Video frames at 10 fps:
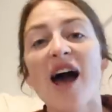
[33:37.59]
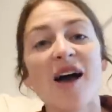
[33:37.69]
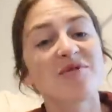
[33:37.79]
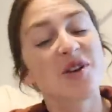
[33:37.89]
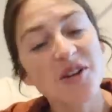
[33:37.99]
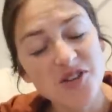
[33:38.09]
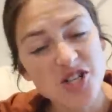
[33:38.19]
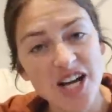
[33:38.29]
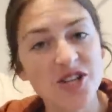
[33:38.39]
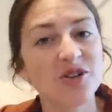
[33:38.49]
I'm sorry for
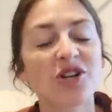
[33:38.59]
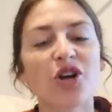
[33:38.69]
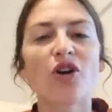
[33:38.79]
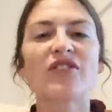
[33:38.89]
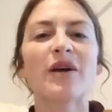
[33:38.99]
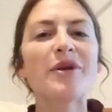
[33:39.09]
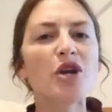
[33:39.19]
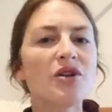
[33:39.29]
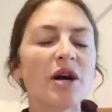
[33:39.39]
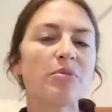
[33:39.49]
chatting your ear off. Let me
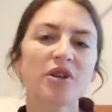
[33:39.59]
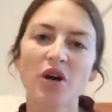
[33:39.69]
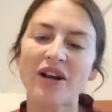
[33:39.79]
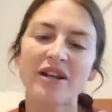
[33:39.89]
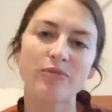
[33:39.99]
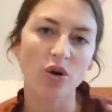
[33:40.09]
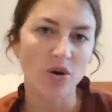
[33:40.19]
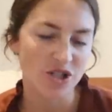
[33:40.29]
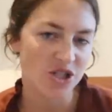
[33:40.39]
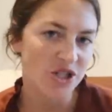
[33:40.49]
know down below any more
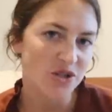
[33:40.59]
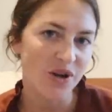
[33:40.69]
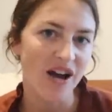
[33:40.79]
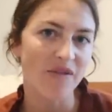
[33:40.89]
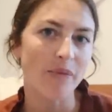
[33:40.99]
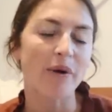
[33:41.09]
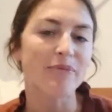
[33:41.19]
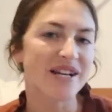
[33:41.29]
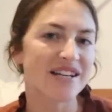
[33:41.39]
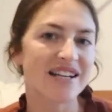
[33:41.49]
questions you have about
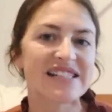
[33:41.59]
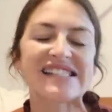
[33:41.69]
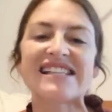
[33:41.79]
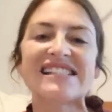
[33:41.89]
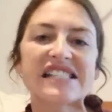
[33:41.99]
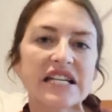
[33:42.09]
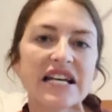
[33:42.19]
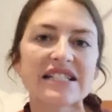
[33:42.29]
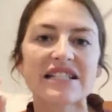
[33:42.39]
Mennonites and Sundays.